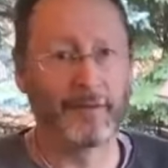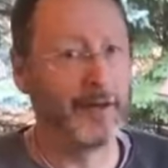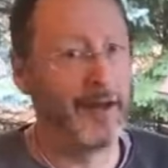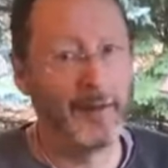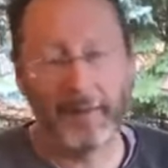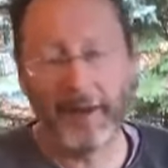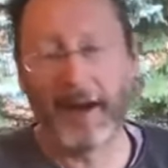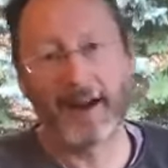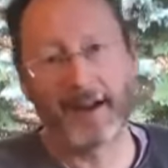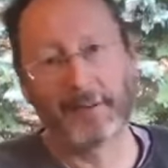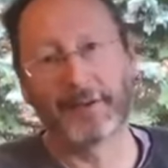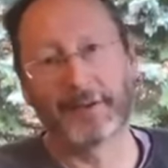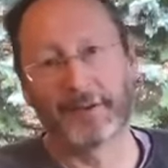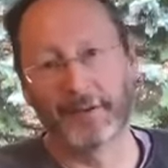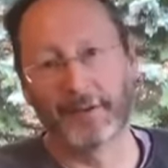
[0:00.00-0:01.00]
I am not
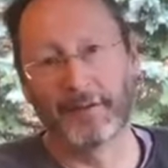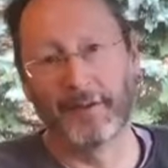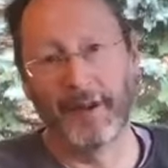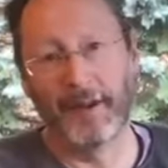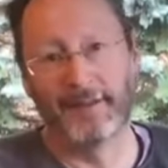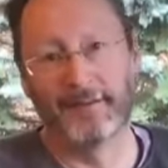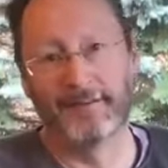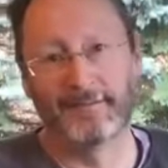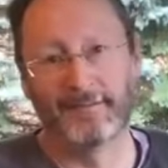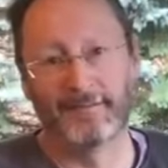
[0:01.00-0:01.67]
able to do that.